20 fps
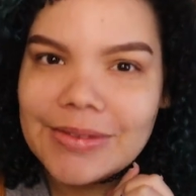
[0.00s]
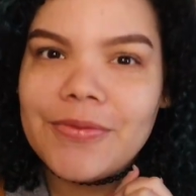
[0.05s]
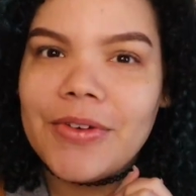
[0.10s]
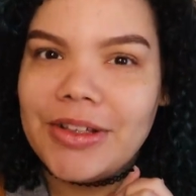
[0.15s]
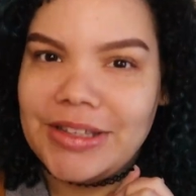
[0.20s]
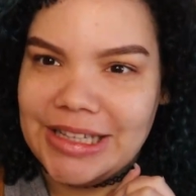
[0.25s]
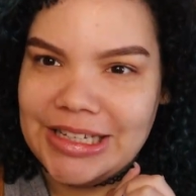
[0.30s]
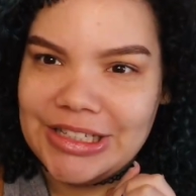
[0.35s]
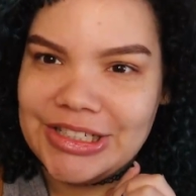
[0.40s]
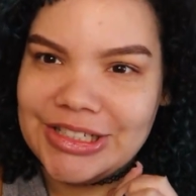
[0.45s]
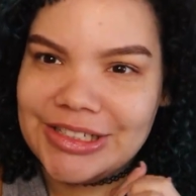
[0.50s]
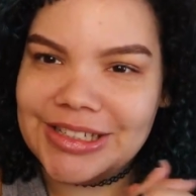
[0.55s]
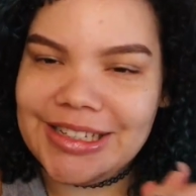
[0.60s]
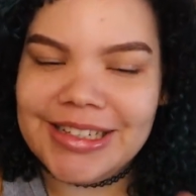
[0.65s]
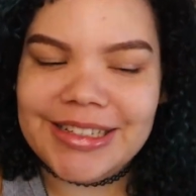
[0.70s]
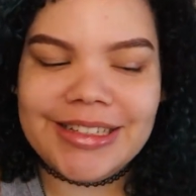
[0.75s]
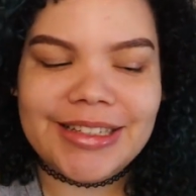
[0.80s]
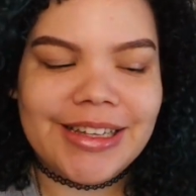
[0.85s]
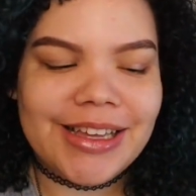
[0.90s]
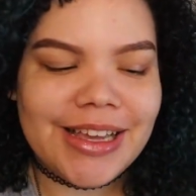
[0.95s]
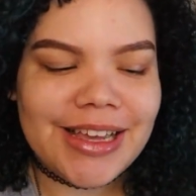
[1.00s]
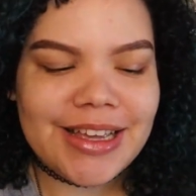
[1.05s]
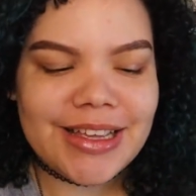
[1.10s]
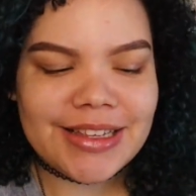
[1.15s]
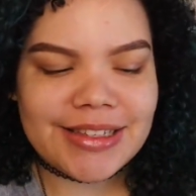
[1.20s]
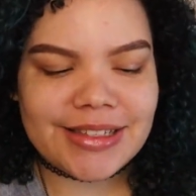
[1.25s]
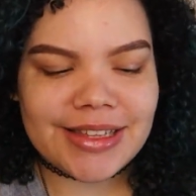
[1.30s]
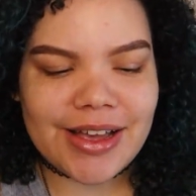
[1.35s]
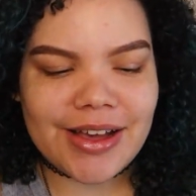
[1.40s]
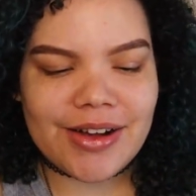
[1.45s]
foundation.
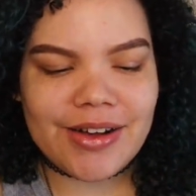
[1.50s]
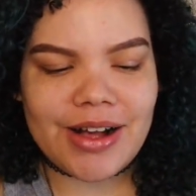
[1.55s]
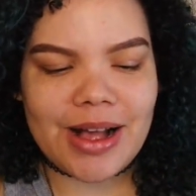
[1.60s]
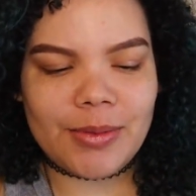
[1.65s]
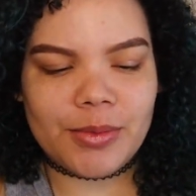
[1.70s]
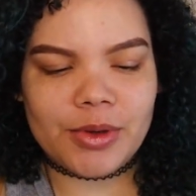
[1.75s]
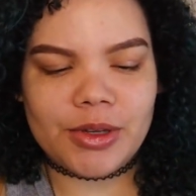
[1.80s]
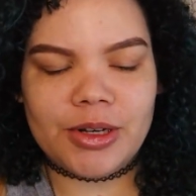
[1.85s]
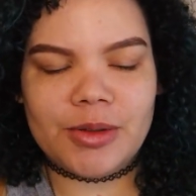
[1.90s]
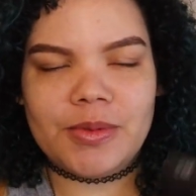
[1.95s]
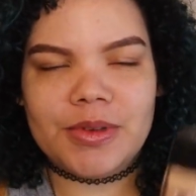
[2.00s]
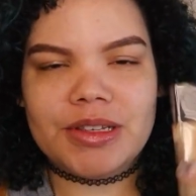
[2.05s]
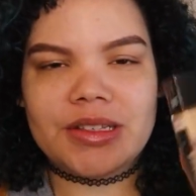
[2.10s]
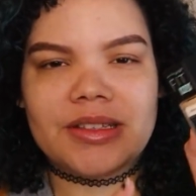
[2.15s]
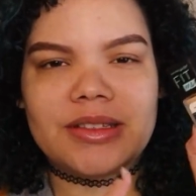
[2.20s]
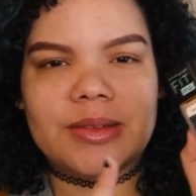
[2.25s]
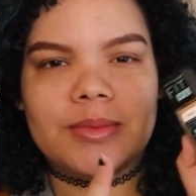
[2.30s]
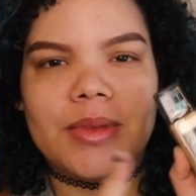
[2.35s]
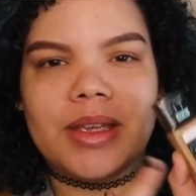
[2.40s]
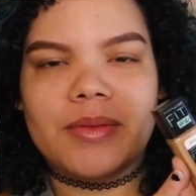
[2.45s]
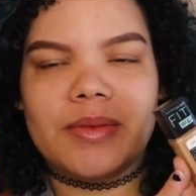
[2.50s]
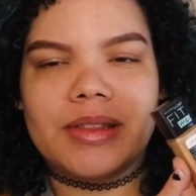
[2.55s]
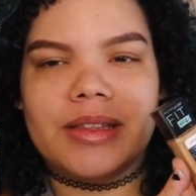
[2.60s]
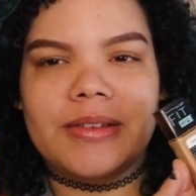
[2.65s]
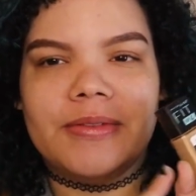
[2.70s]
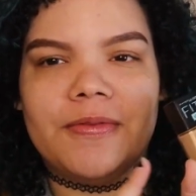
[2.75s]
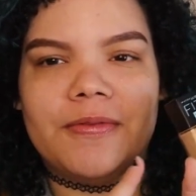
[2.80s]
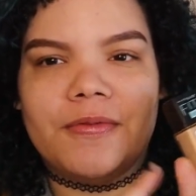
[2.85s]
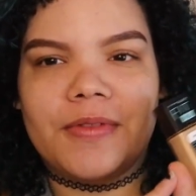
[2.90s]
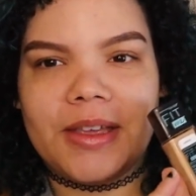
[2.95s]
So I'm gonna be using the
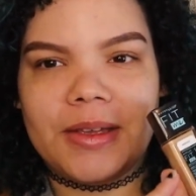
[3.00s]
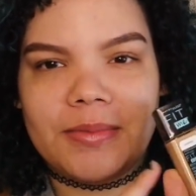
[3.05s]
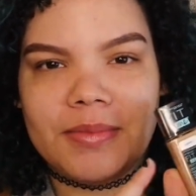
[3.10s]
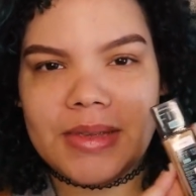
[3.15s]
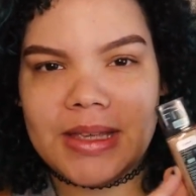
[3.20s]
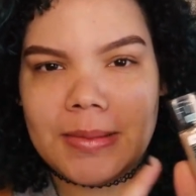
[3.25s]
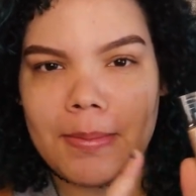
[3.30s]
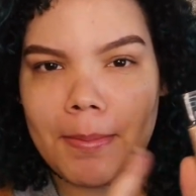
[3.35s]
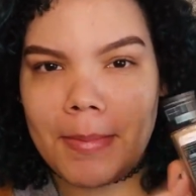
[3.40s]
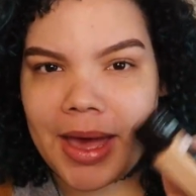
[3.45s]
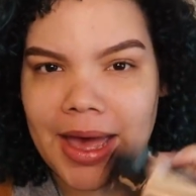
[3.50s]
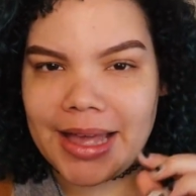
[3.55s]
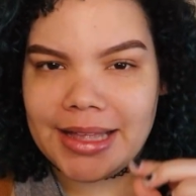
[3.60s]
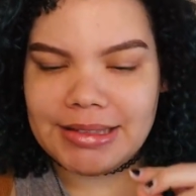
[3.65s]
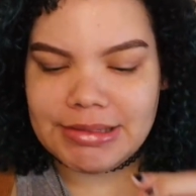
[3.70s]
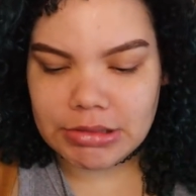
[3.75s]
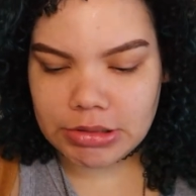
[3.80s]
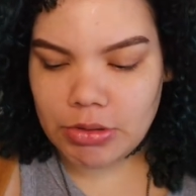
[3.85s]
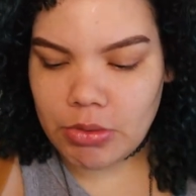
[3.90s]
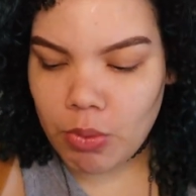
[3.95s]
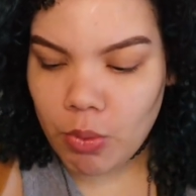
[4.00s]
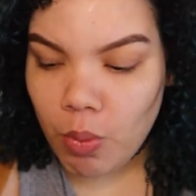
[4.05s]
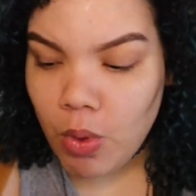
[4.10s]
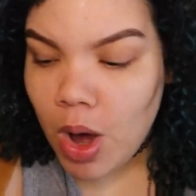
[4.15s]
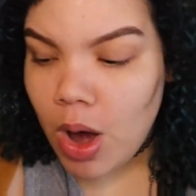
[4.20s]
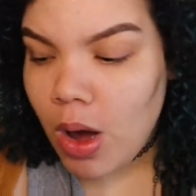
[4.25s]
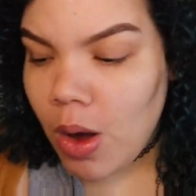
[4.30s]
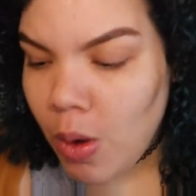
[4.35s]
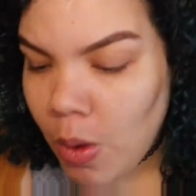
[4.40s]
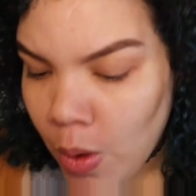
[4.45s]
Maybelline Fit Me Matte.
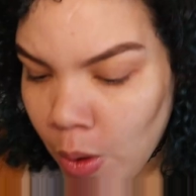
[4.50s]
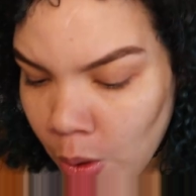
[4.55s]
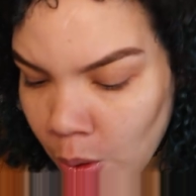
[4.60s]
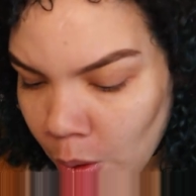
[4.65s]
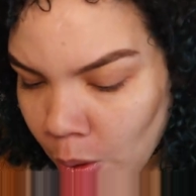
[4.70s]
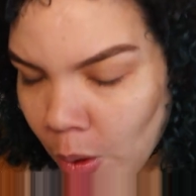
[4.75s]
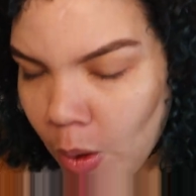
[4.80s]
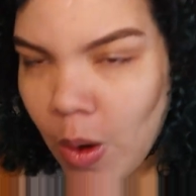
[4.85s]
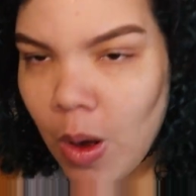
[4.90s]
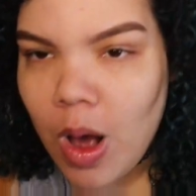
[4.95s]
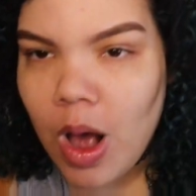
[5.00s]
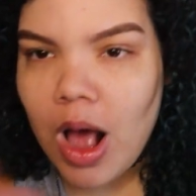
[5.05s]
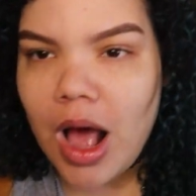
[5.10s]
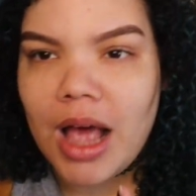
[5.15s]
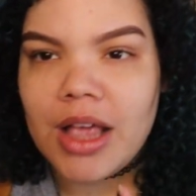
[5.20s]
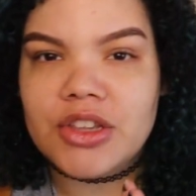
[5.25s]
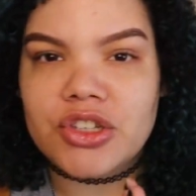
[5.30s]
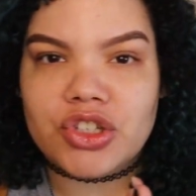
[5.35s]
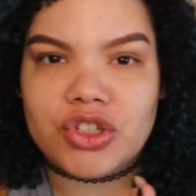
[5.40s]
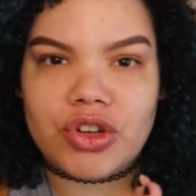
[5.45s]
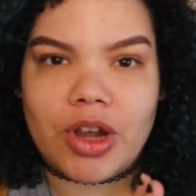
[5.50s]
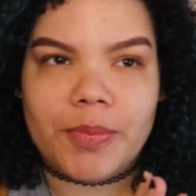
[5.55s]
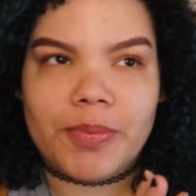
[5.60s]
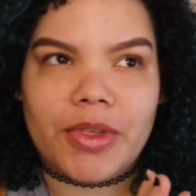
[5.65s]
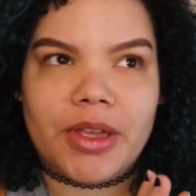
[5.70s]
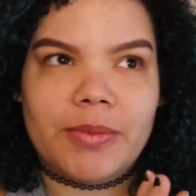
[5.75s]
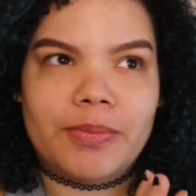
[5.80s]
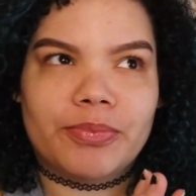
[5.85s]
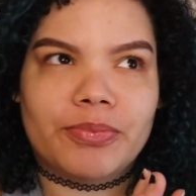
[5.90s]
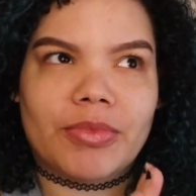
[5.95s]
Woo! I just dropped
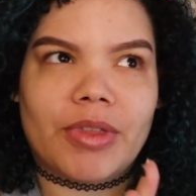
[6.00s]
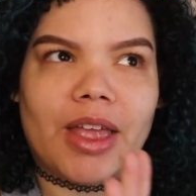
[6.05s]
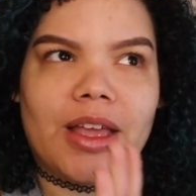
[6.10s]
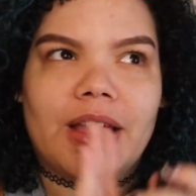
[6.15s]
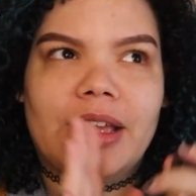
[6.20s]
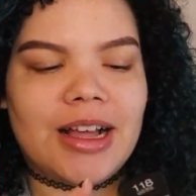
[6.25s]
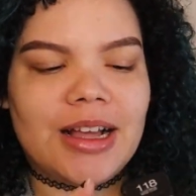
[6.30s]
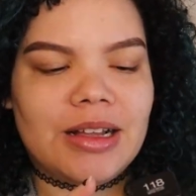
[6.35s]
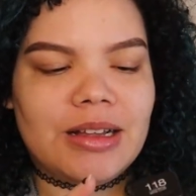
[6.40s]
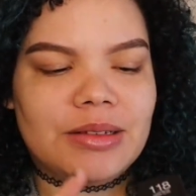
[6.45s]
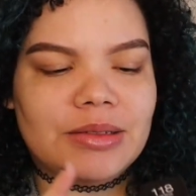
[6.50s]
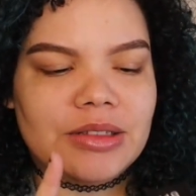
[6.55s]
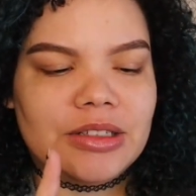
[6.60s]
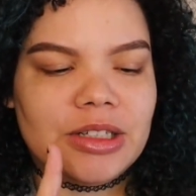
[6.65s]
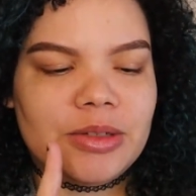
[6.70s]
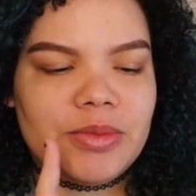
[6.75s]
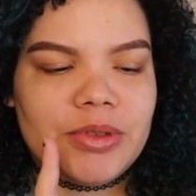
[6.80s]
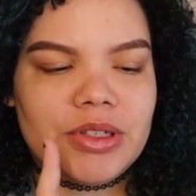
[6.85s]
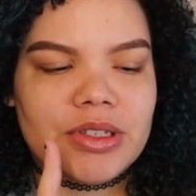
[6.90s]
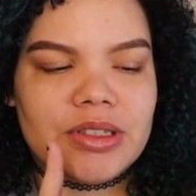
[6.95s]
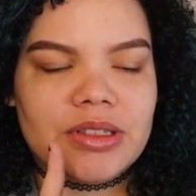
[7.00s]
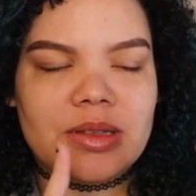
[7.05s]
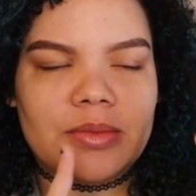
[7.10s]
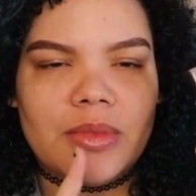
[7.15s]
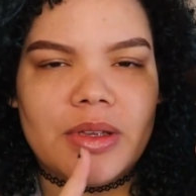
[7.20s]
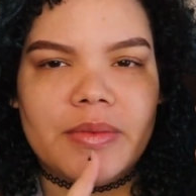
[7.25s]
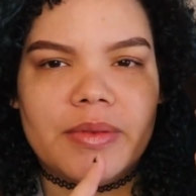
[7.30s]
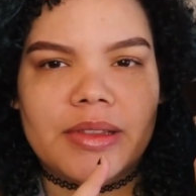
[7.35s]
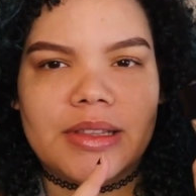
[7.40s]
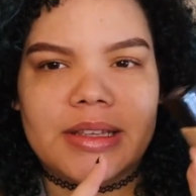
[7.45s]
it. I'm gonna be using the
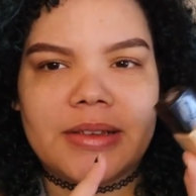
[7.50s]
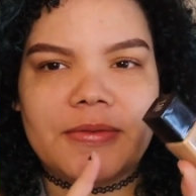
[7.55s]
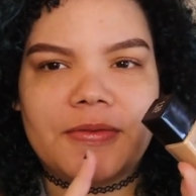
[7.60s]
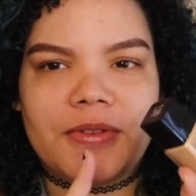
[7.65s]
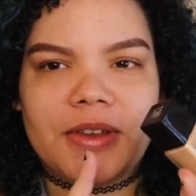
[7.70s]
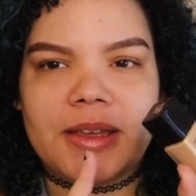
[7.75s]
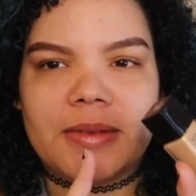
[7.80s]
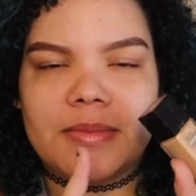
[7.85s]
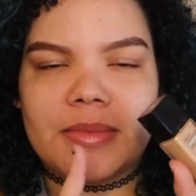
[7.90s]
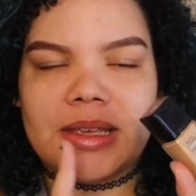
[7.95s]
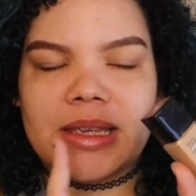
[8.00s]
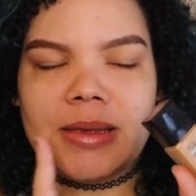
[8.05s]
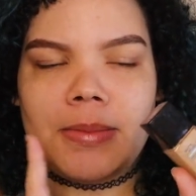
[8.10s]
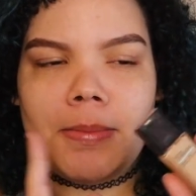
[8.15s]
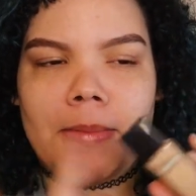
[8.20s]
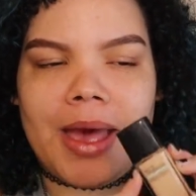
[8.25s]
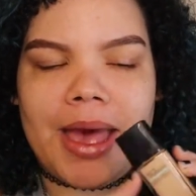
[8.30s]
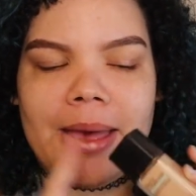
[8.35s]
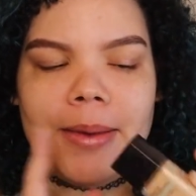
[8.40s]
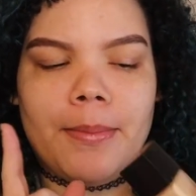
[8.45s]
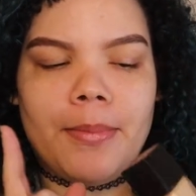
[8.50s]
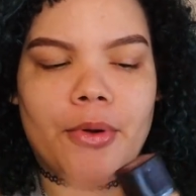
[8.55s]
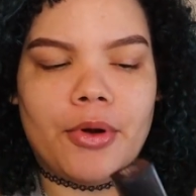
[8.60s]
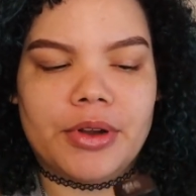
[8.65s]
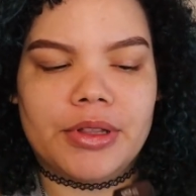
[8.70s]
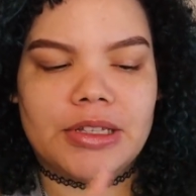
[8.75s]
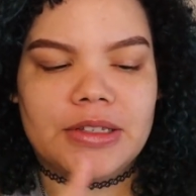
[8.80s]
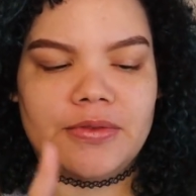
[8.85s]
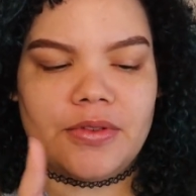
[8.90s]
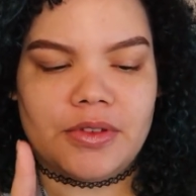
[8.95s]
Maybelline Fit Me Matte and
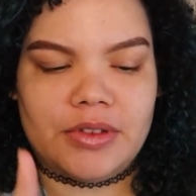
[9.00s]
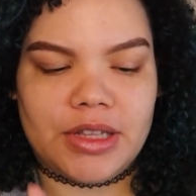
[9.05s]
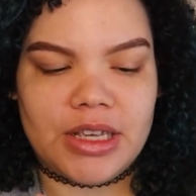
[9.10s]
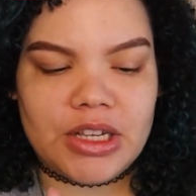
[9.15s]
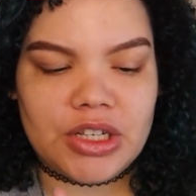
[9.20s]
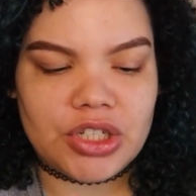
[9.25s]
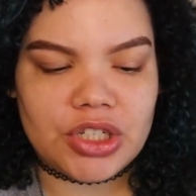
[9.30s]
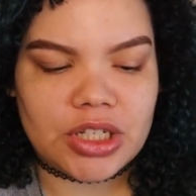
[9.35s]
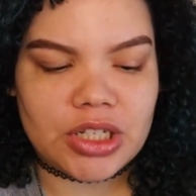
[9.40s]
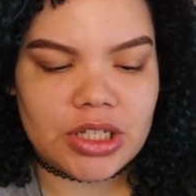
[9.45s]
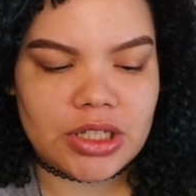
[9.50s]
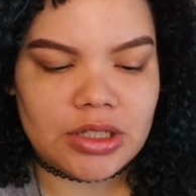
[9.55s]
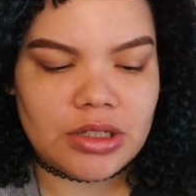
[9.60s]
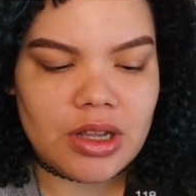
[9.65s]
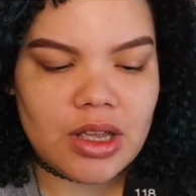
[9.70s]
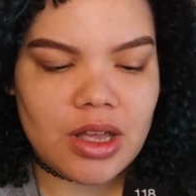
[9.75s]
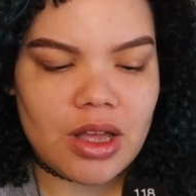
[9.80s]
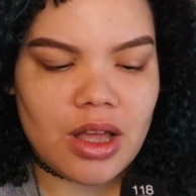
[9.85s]
Poreless Foundation.